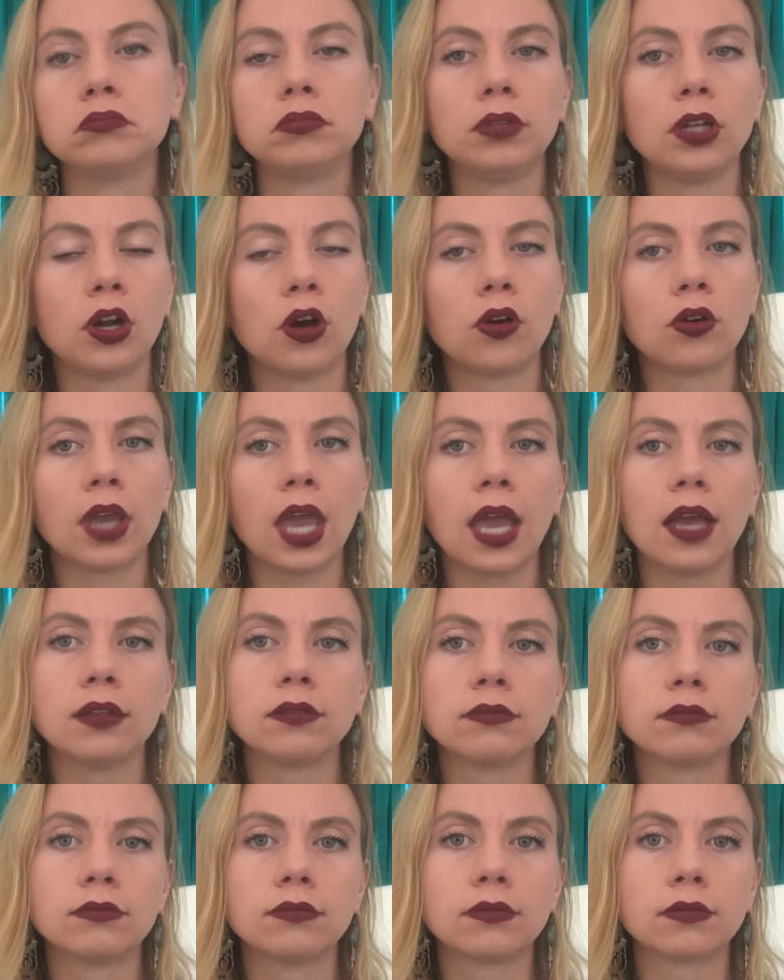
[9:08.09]
you know, okay,
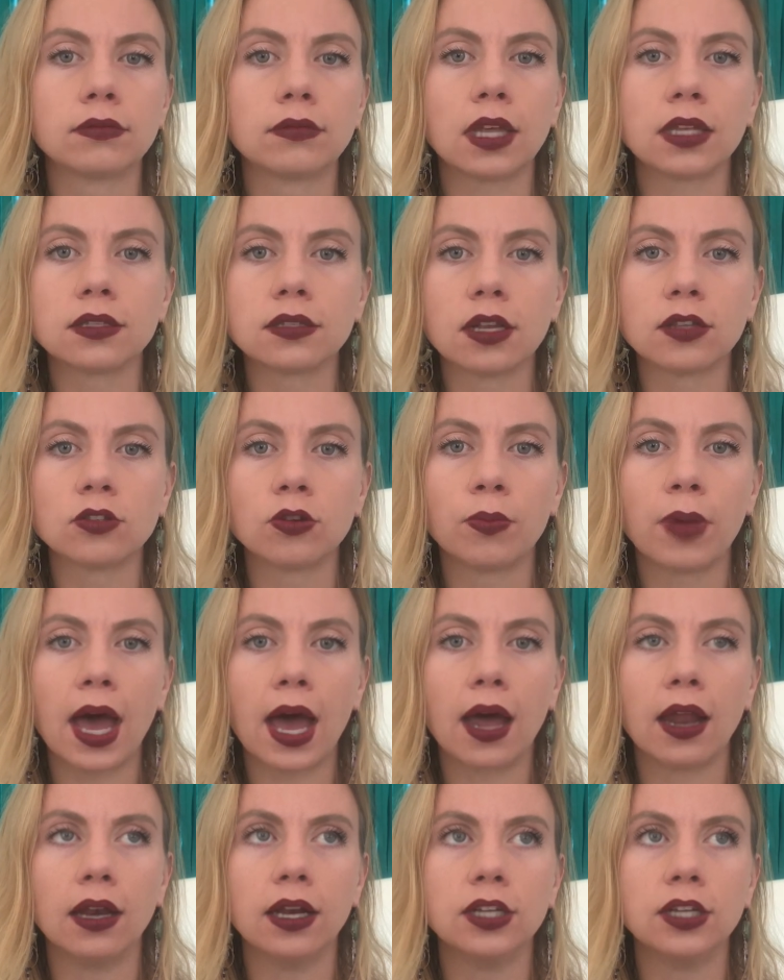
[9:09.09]
that's not so bad.